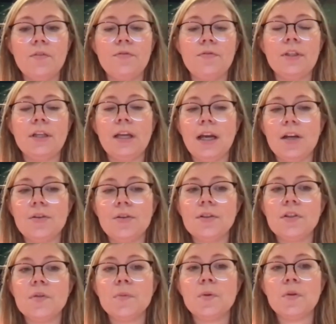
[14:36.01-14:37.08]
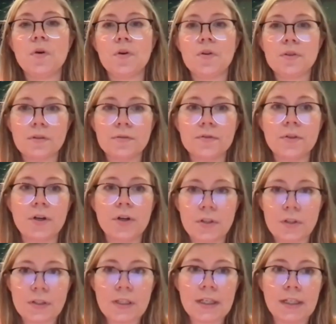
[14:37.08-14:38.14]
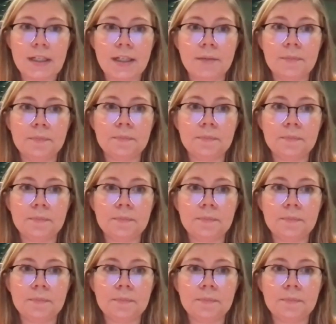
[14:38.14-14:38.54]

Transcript: for diagnosis, but also for counseling.